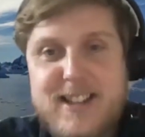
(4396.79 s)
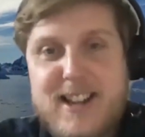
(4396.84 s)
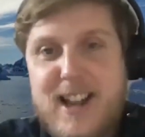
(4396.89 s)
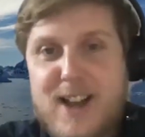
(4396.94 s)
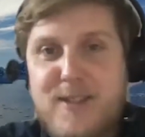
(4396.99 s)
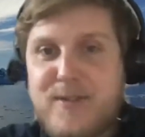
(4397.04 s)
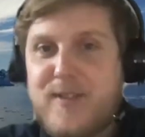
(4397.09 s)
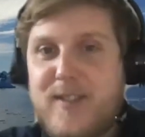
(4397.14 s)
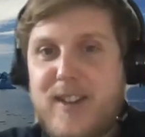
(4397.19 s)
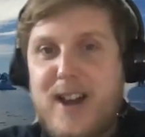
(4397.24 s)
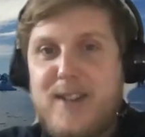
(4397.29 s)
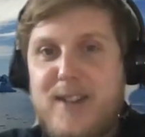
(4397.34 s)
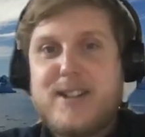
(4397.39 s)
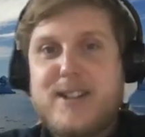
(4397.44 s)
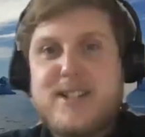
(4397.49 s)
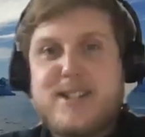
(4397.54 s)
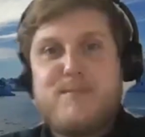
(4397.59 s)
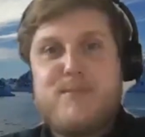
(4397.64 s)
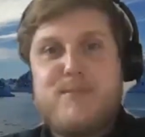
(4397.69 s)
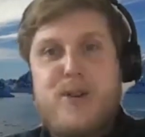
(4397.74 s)
I've
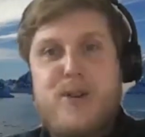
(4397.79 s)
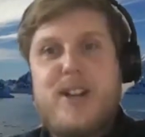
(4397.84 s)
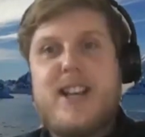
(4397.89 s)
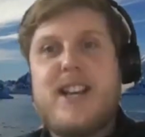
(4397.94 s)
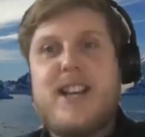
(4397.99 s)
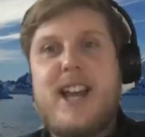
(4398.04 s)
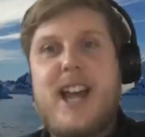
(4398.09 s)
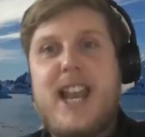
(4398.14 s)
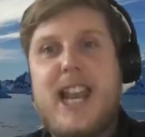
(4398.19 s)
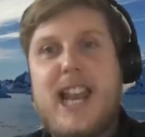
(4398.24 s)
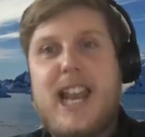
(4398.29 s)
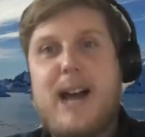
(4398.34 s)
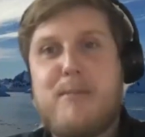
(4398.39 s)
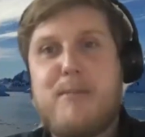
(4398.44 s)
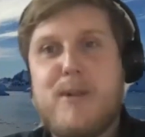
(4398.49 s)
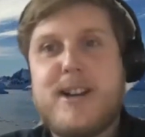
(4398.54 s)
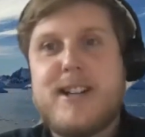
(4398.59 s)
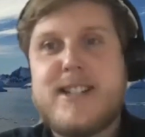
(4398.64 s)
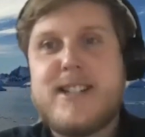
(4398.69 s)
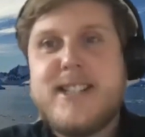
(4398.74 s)
had some pretty
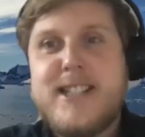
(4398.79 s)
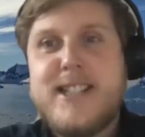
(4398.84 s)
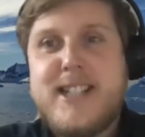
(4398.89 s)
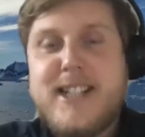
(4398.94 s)
elaborate